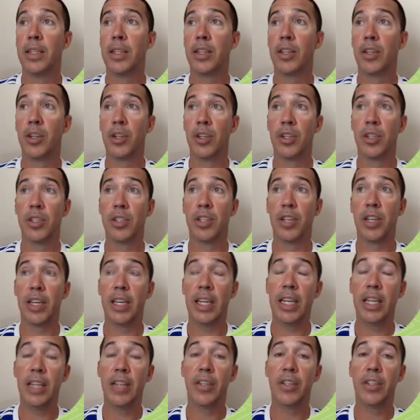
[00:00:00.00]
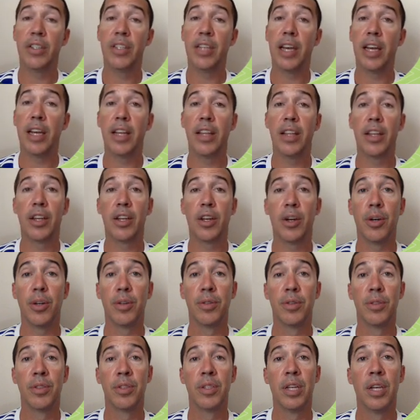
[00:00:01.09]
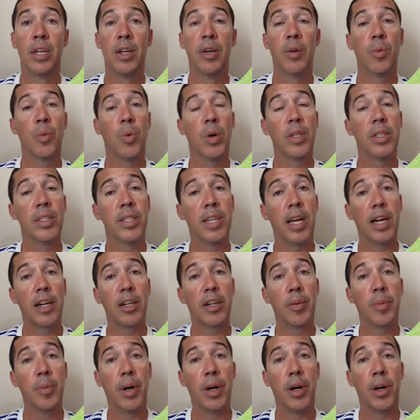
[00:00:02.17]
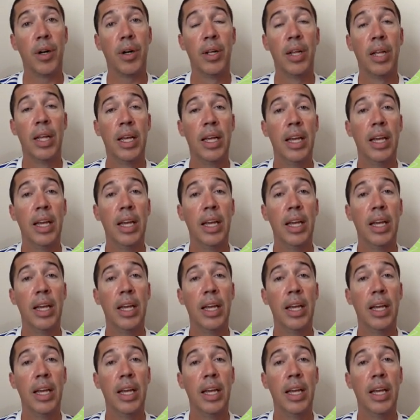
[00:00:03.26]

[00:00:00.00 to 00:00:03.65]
girls on either side of the cones, one soccer ball,